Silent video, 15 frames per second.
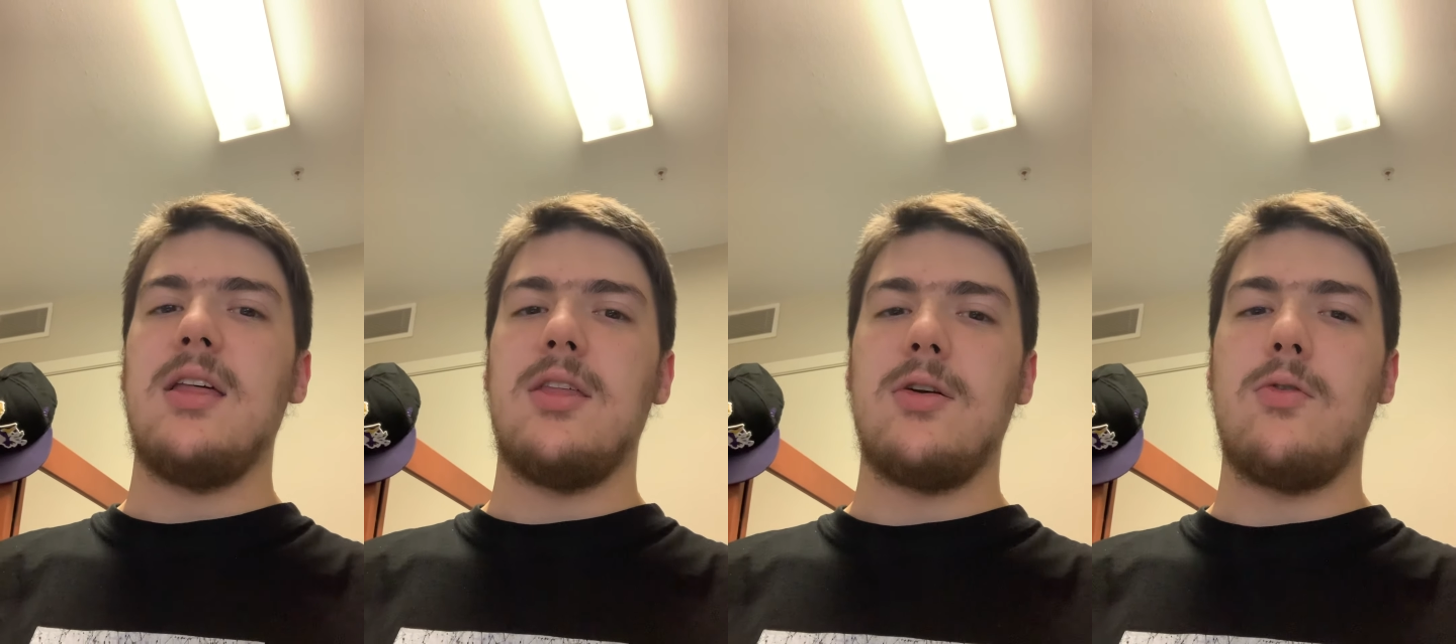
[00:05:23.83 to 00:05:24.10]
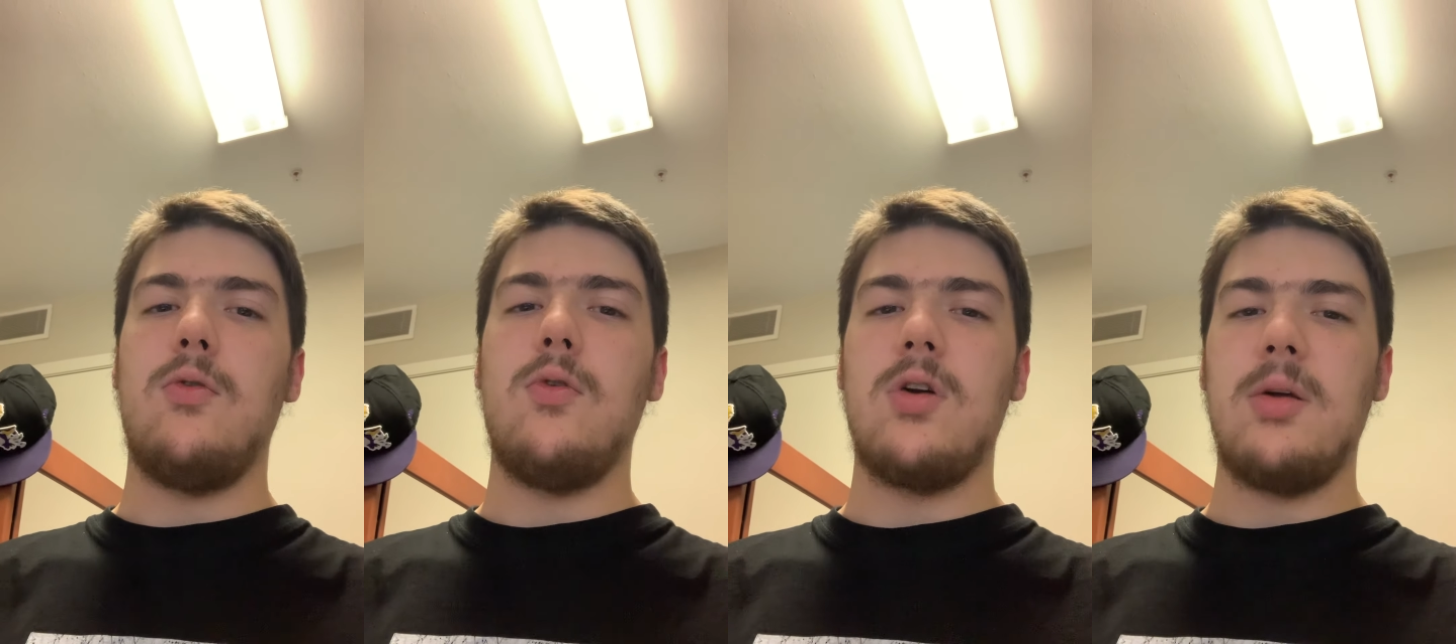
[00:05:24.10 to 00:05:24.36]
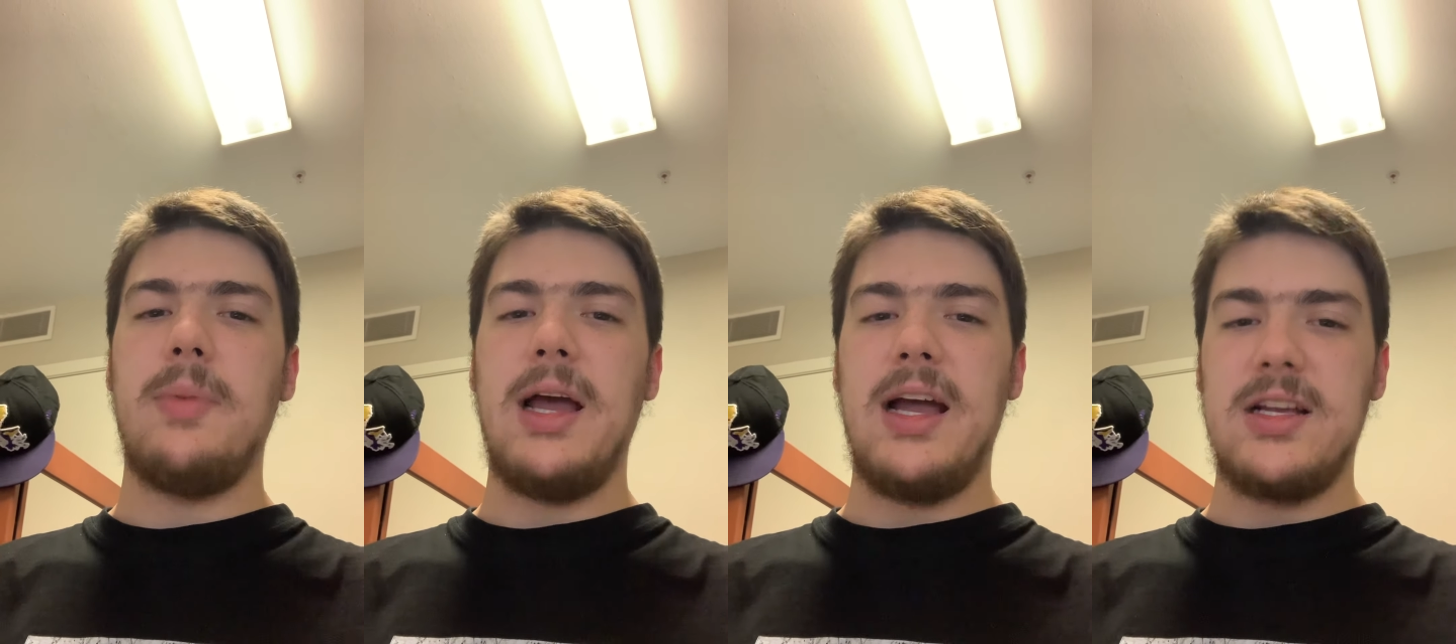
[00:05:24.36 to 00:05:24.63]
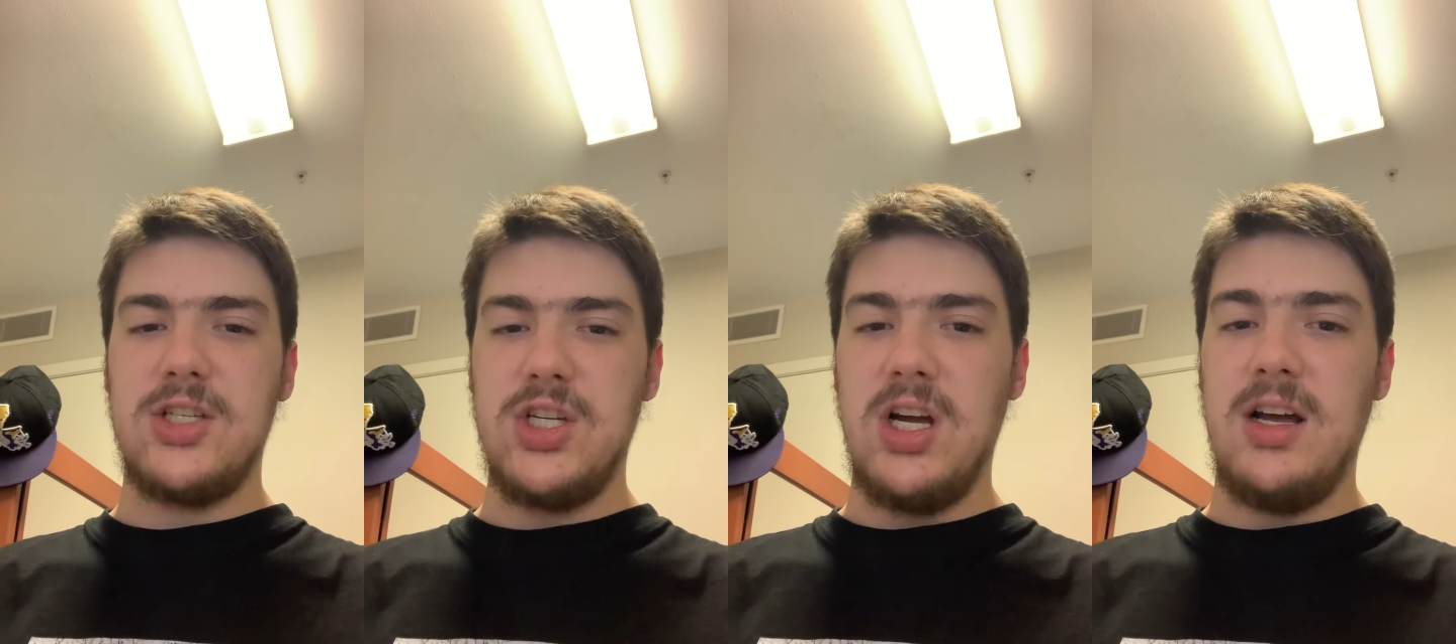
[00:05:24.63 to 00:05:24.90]

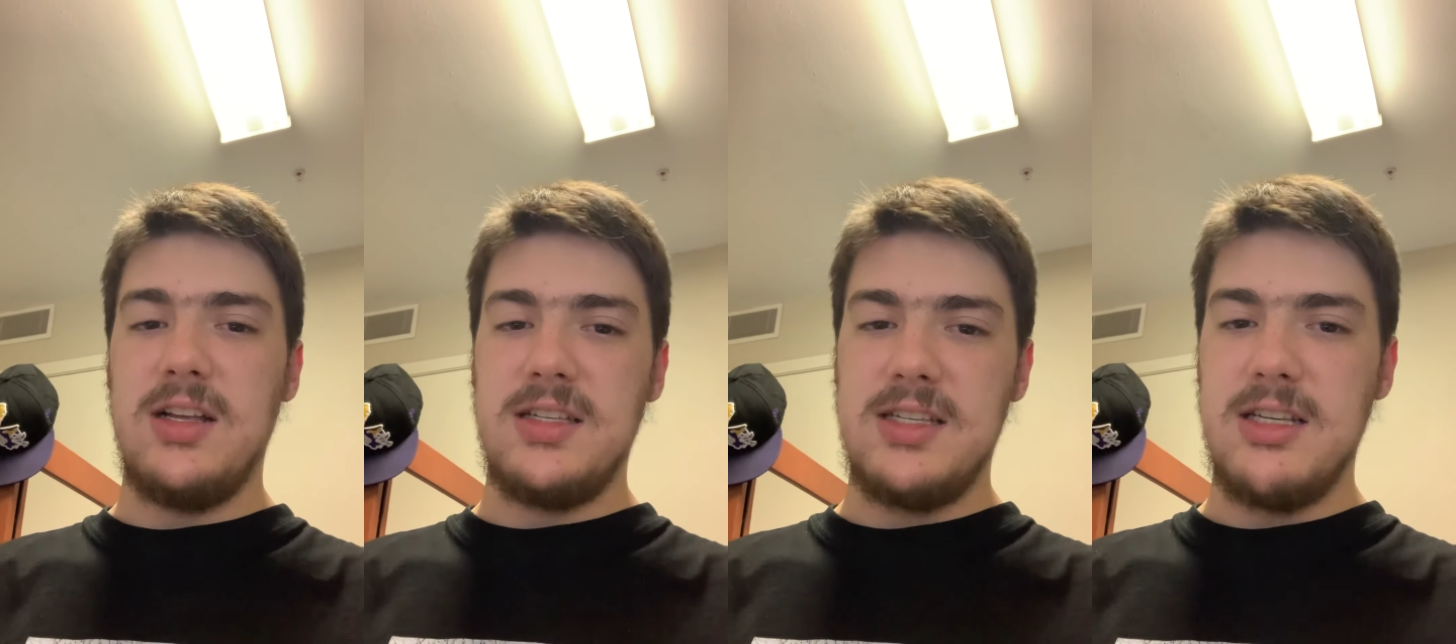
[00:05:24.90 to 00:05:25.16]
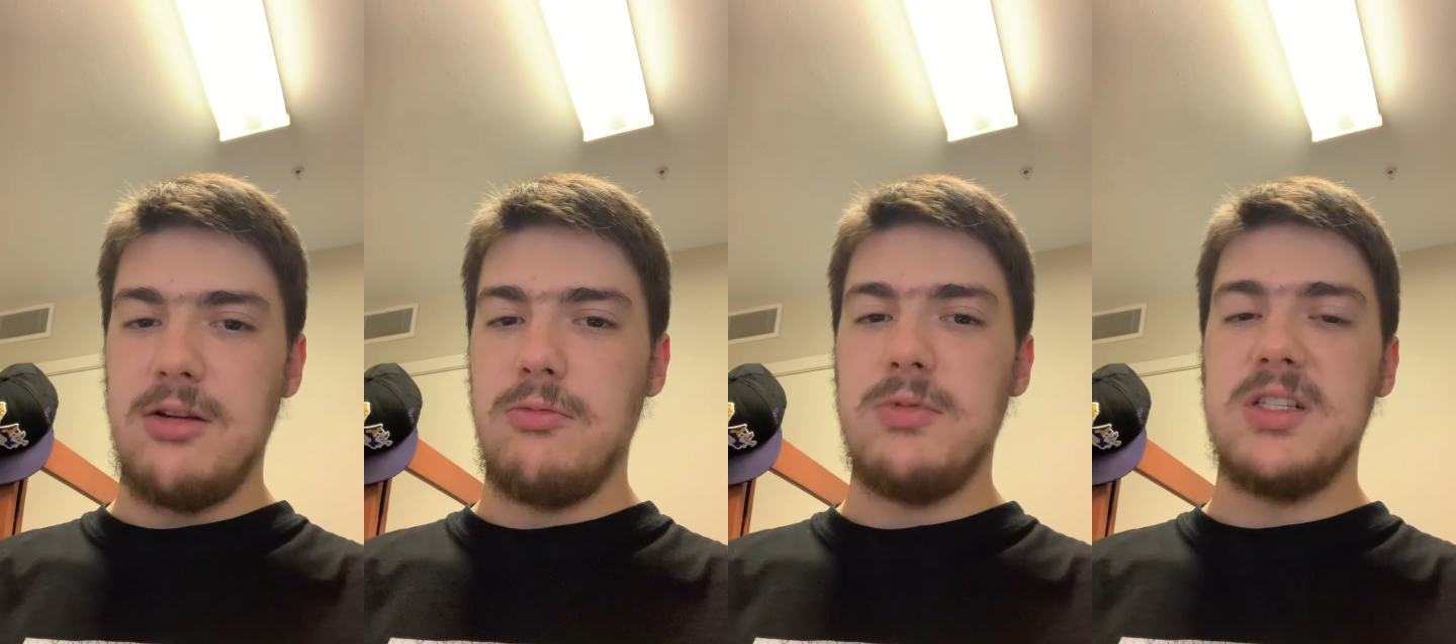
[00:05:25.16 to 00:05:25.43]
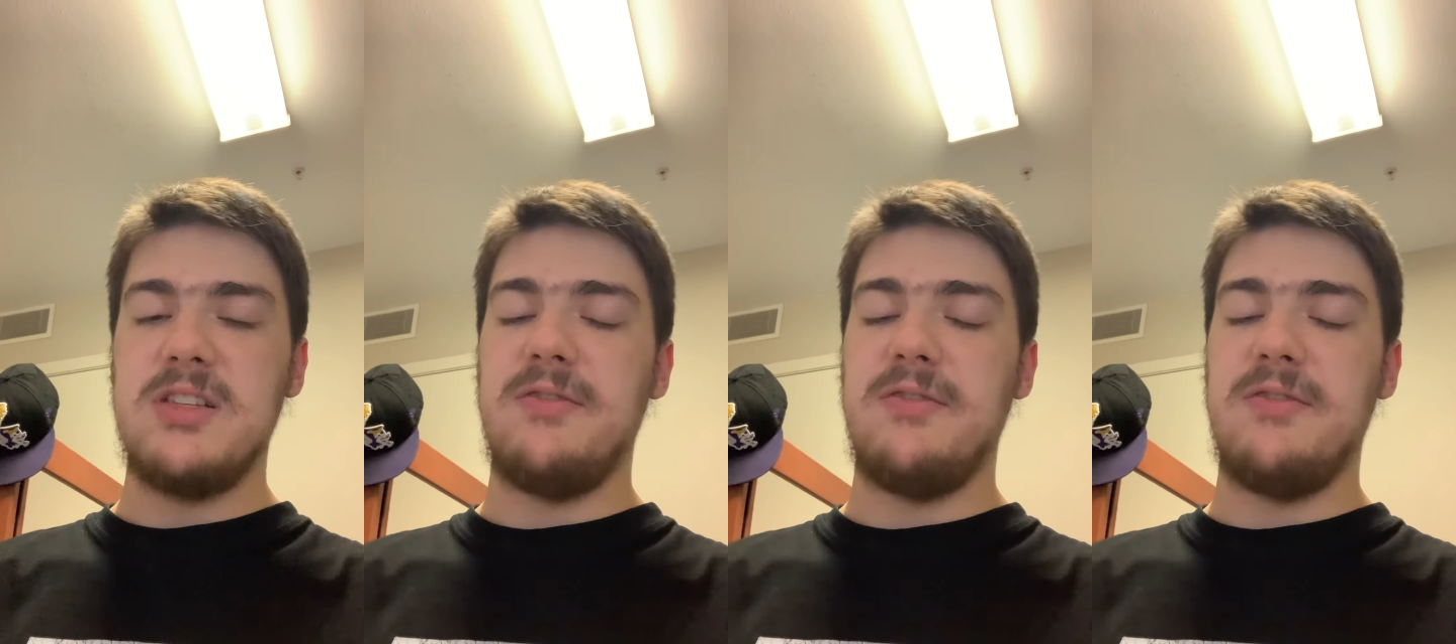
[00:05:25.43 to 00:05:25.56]
quarterback Johnson was